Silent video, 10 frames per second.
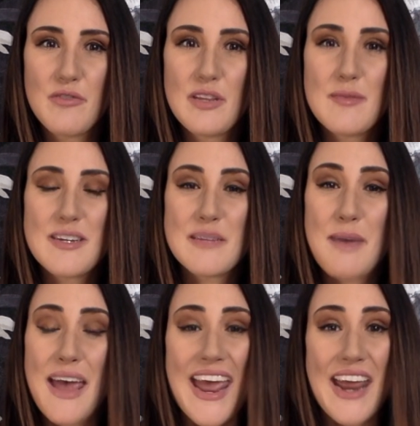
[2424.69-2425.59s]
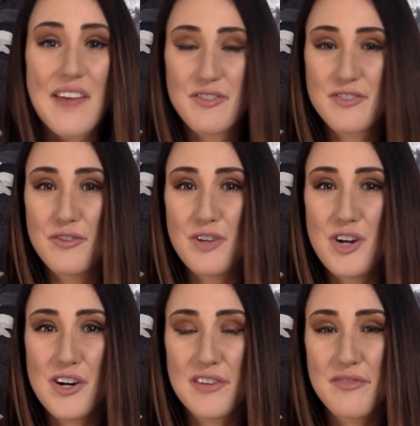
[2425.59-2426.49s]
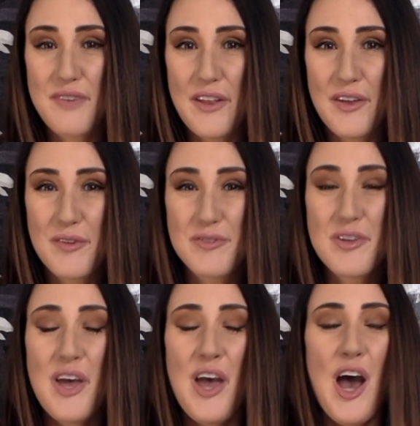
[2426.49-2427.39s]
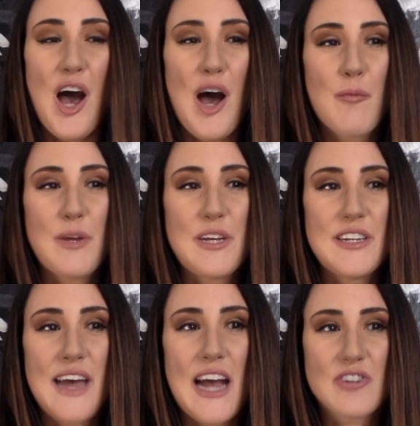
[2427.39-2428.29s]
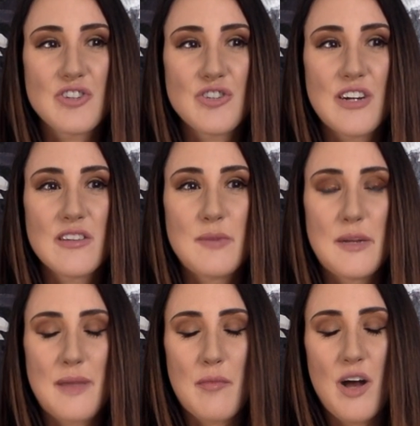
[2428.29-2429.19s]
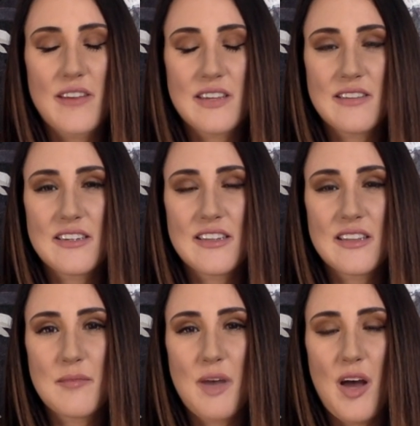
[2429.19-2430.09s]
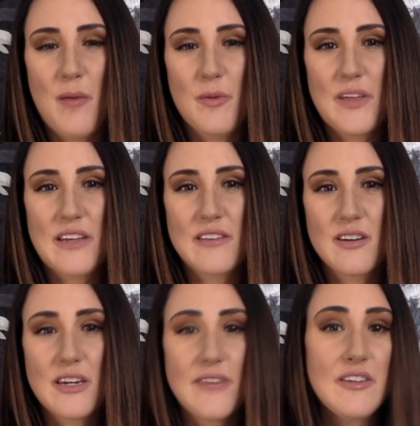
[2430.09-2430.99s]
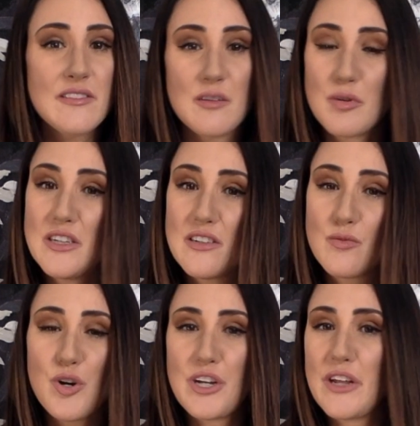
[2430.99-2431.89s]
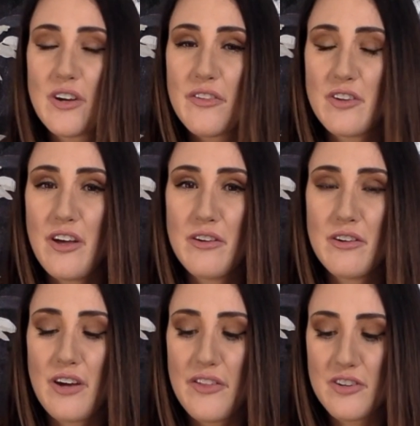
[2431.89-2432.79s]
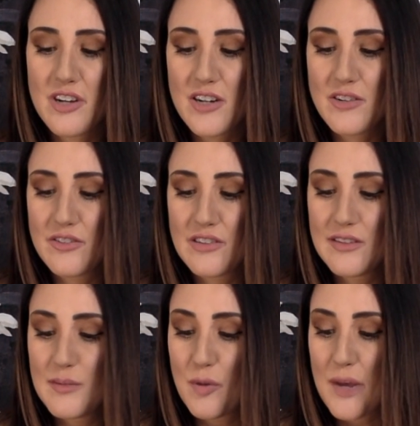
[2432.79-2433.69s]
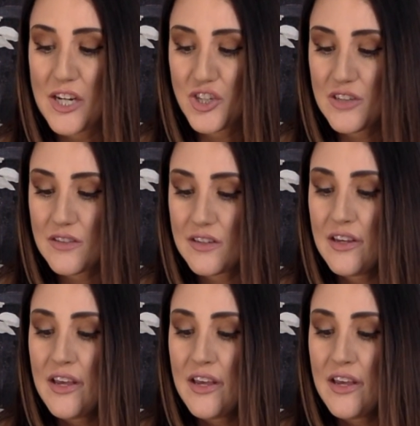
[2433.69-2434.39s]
limited pay for so long as fellows. We need to actually try to speed up that process, get them where they can start, even as an apprentice, working under other doctors and see more patients.